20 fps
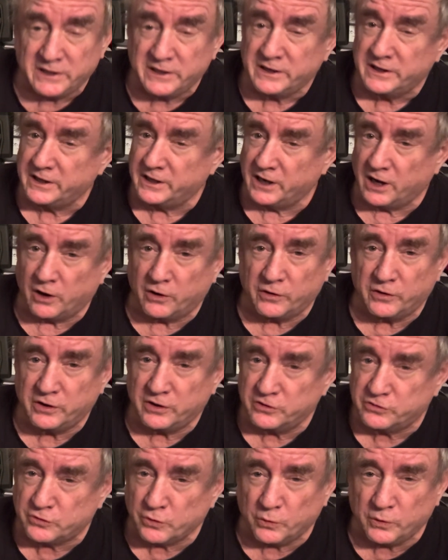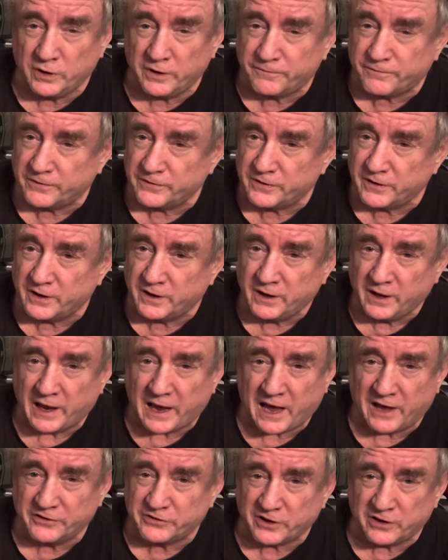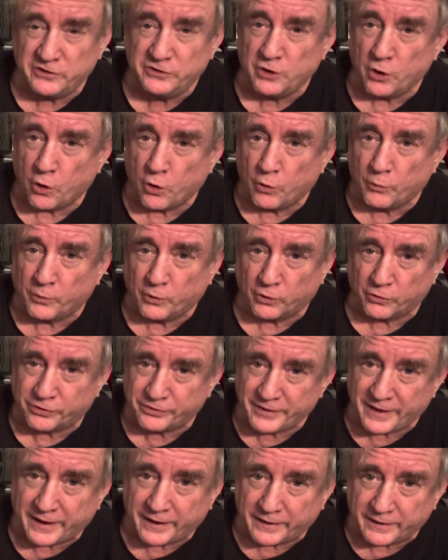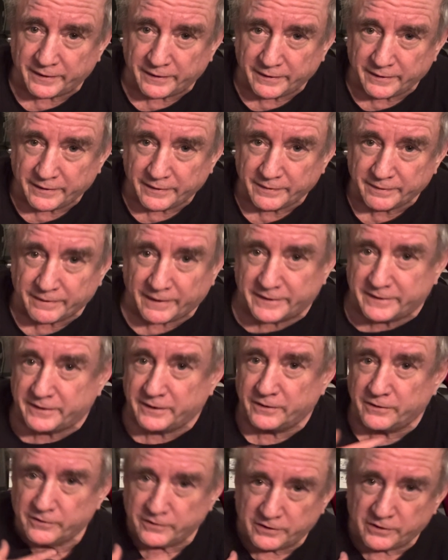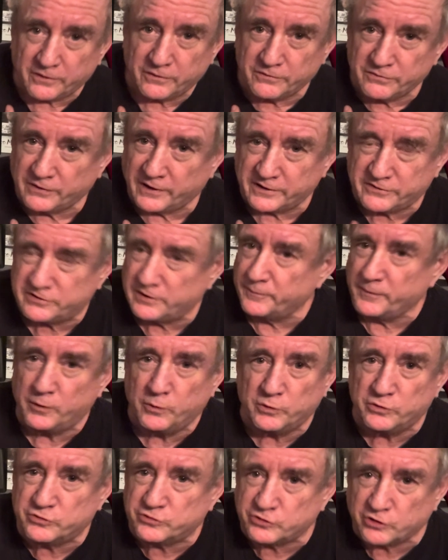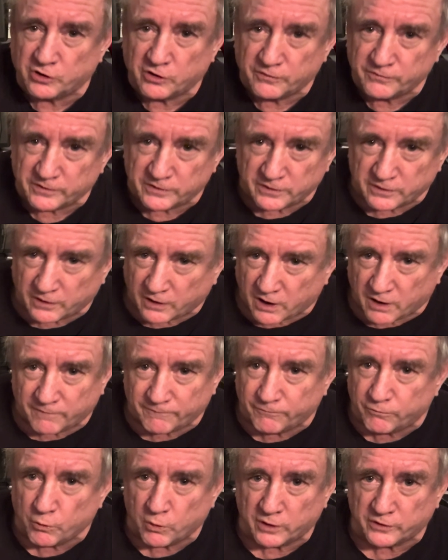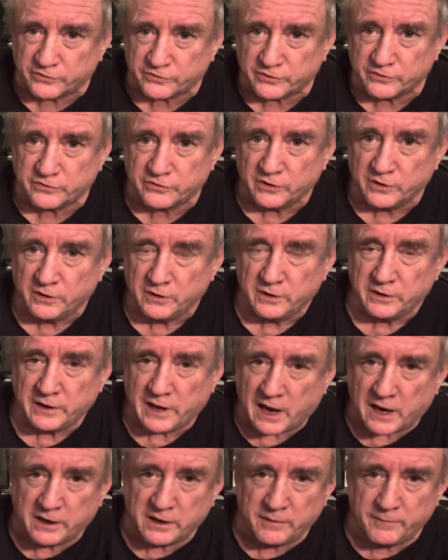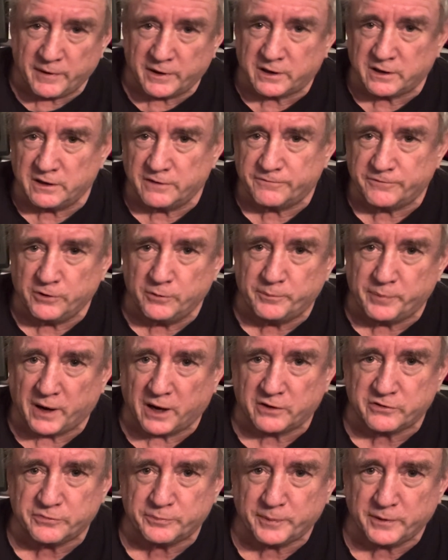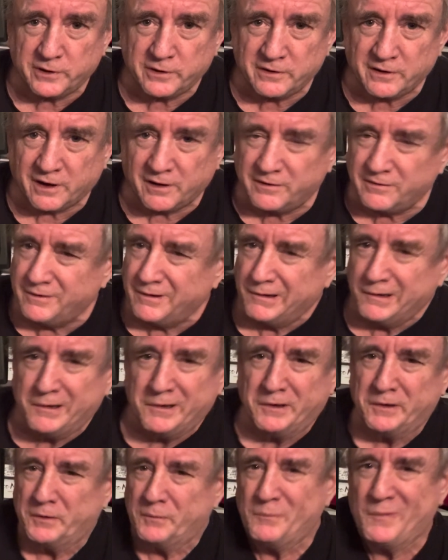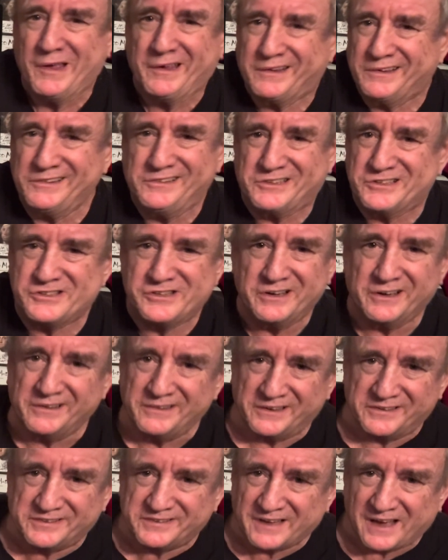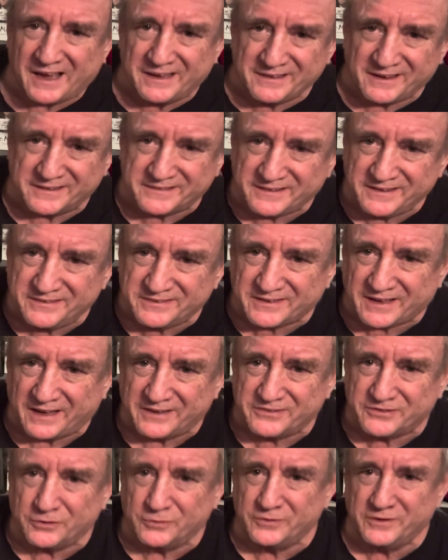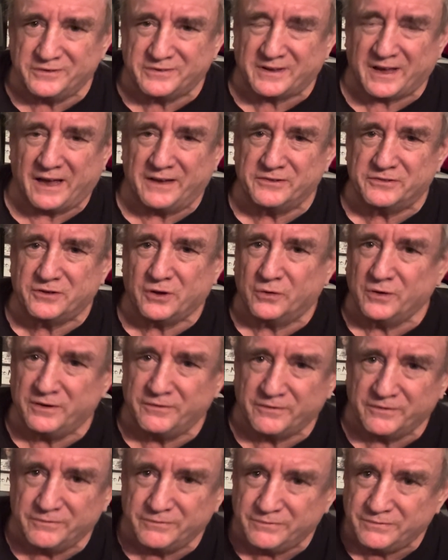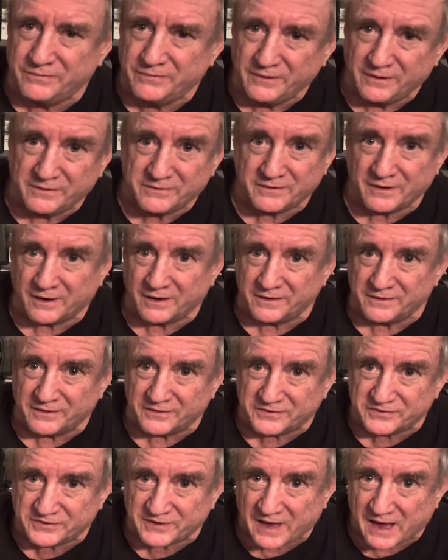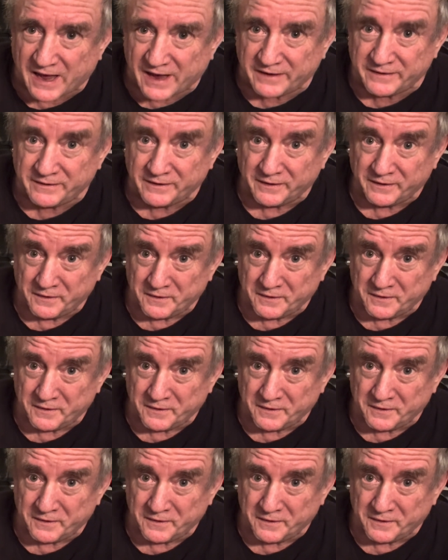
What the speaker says: You're doing it as a noble thing. Like you're like somebody would serve in the armed forces. Yeah, you're making a few bucks, but you're not making shit on the side like these guys do. These guys don't even, it's not on the side.